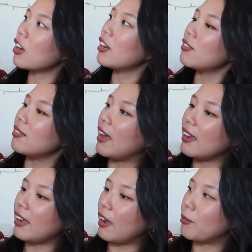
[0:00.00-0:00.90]
kind of
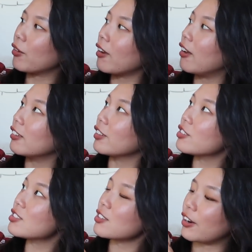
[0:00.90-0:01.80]
light camel
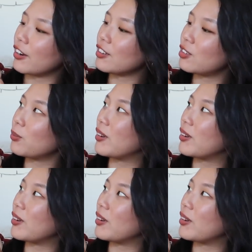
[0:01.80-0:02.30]
colored skirt,